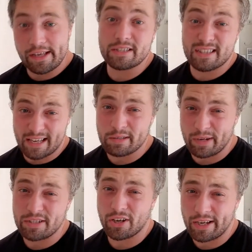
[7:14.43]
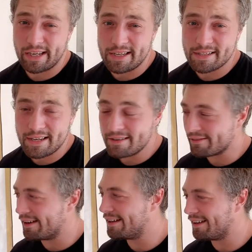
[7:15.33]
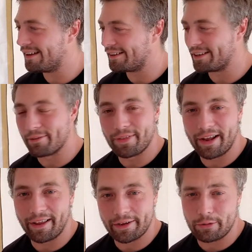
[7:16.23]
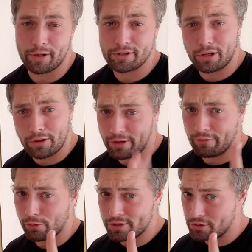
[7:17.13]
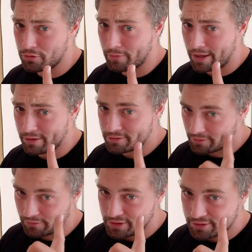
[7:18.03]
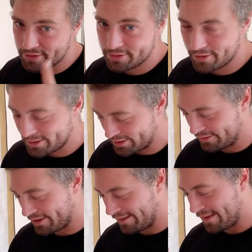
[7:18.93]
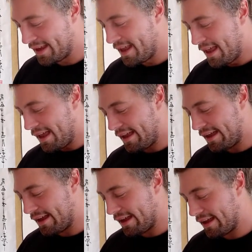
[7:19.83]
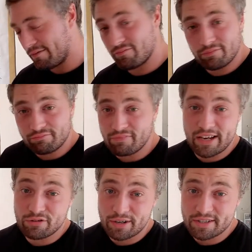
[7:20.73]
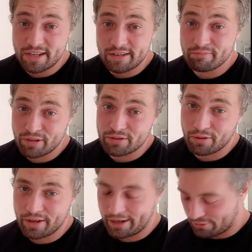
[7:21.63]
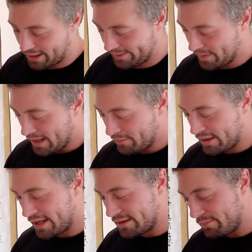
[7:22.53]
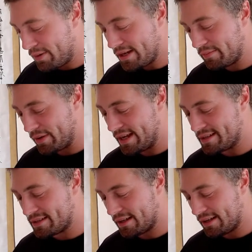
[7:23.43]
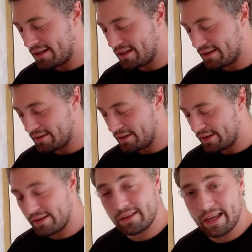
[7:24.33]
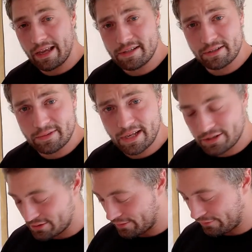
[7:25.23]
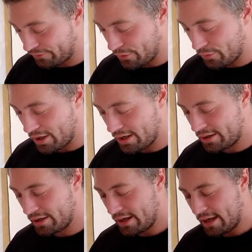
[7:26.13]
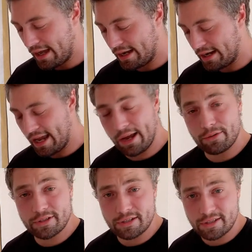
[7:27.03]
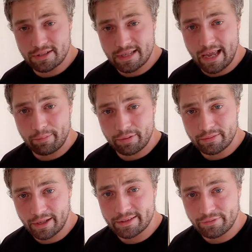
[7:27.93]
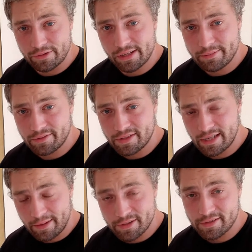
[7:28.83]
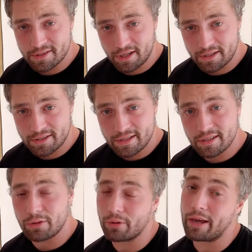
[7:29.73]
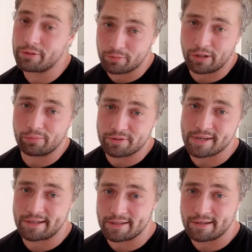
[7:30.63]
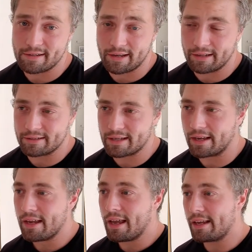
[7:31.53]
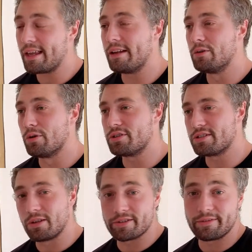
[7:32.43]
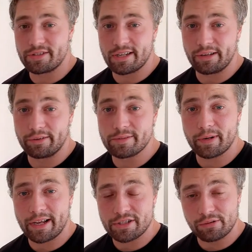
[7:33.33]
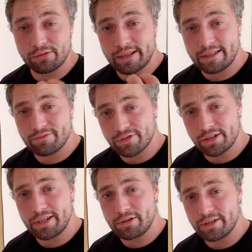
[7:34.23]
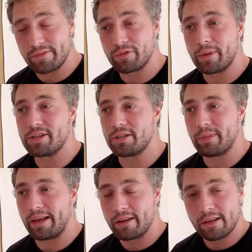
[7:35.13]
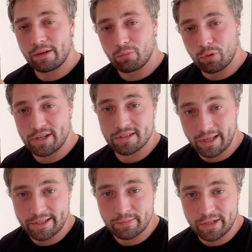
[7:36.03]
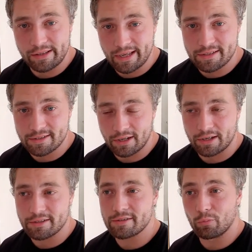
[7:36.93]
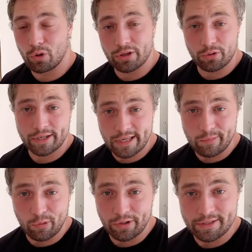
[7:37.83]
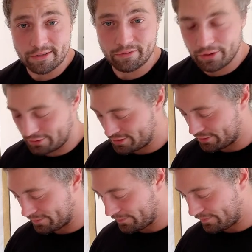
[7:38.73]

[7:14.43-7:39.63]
That's a bit Chinesey, right? Like when they're like, you must learn the 42 methods of fist construction, right? Interesting, but not that great. But then the better bits are their sections on footwork and how to step, like different types of steps and stances. I thought that was well presented. And again, not just lots of stills, but actual really good information about what it's like to be in that stance, what are your key points to focus on.